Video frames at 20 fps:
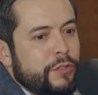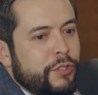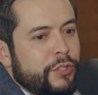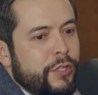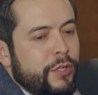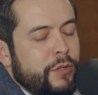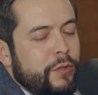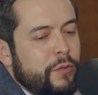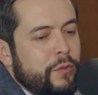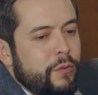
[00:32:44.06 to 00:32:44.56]

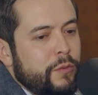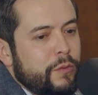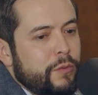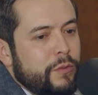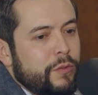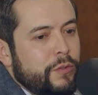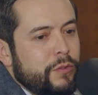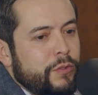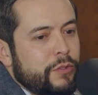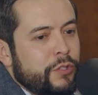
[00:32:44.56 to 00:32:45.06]
So
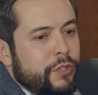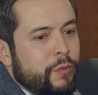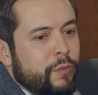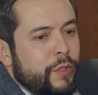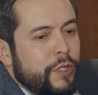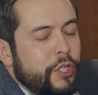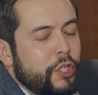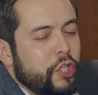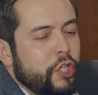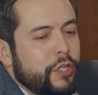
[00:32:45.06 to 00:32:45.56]

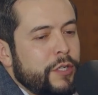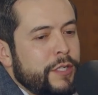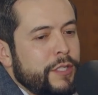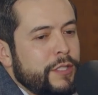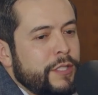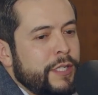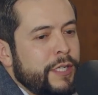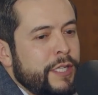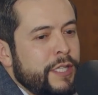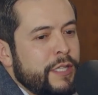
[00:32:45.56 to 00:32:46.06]
we're
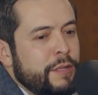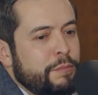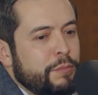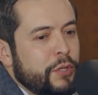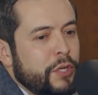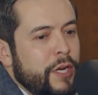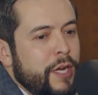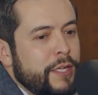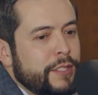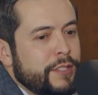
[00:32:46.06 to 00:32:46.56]
currently in the
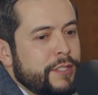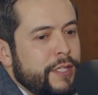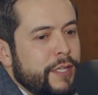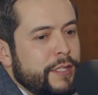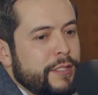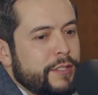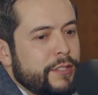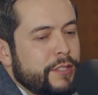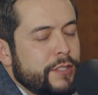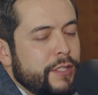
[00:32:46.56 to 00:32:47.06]

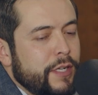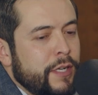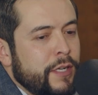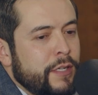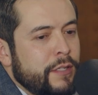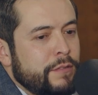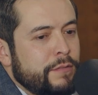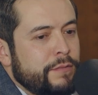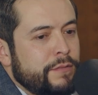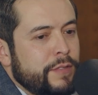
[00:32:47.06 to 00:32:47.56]
process
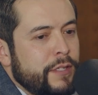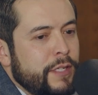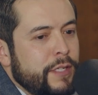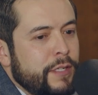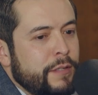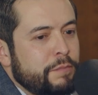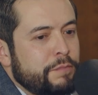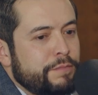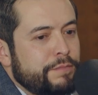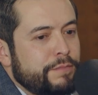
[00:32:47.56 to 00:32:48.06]
of,
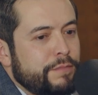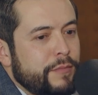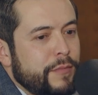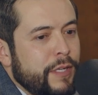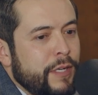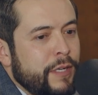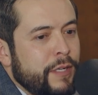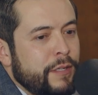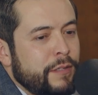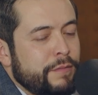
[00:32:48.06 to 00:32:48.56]

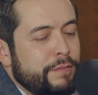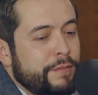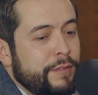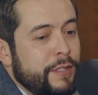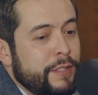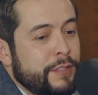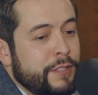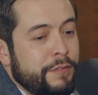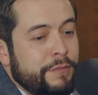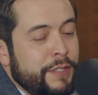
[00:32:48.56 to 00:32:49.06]

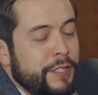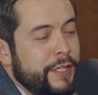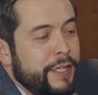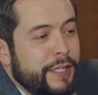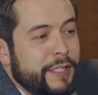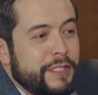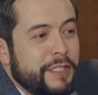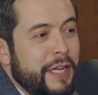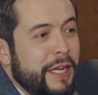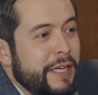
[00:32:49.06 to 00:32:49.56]
it's a very
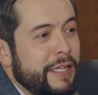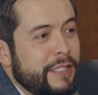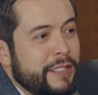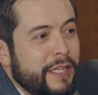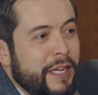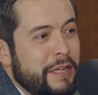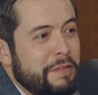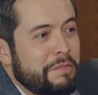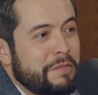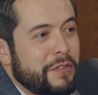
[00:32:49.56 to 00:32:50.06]
exciting
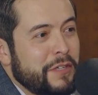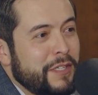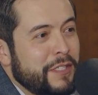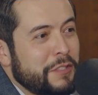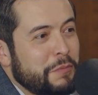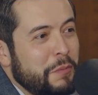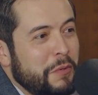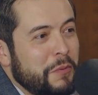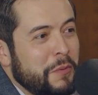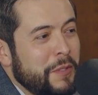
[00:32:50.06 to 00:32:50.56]
time for
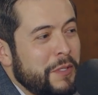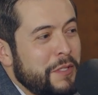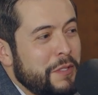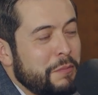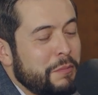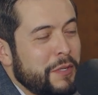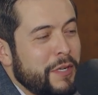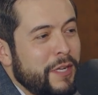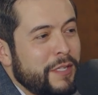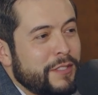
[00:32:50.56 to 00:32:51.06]
us, but we're in
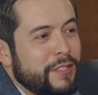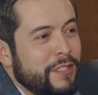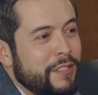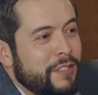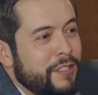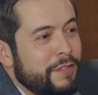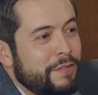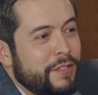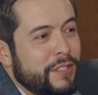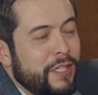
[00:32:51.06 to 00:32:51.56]
the
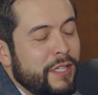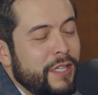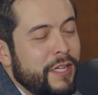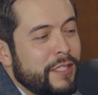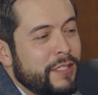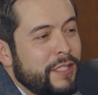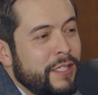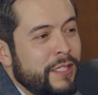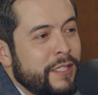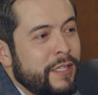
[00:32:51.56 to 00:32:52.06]
process of
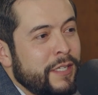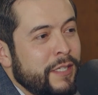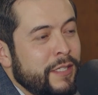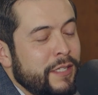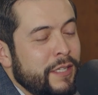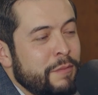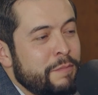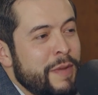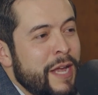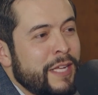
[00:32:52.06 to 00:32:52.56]
selecting
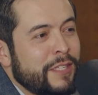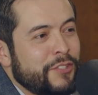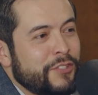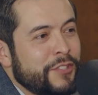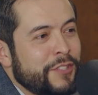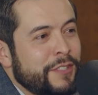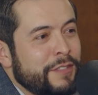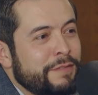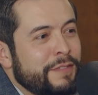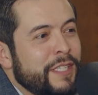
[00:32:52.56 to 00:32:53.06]
a
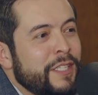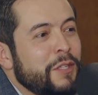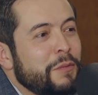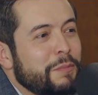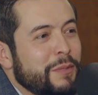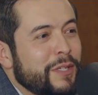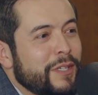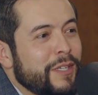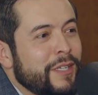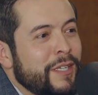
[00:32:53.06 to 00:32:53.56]
master
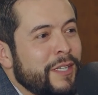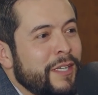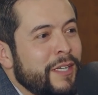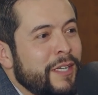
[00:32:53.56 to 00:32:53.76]
developer.